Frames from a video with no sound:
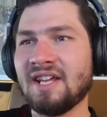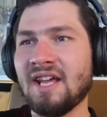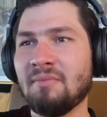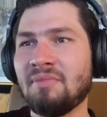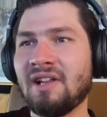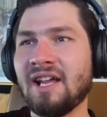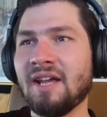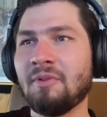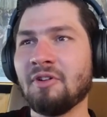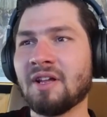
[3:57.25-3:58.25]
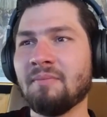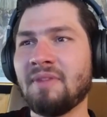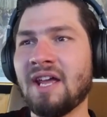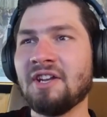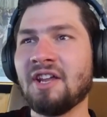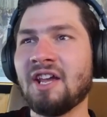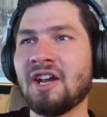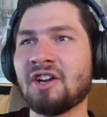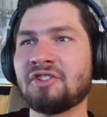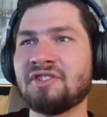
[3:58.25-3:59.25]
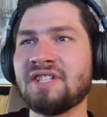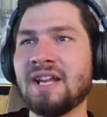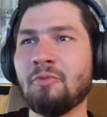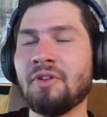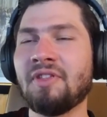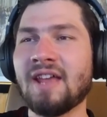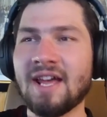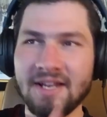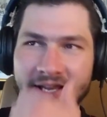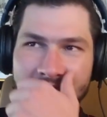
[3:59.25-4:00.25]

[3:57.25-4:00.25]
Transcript: a playable companion character. Same with that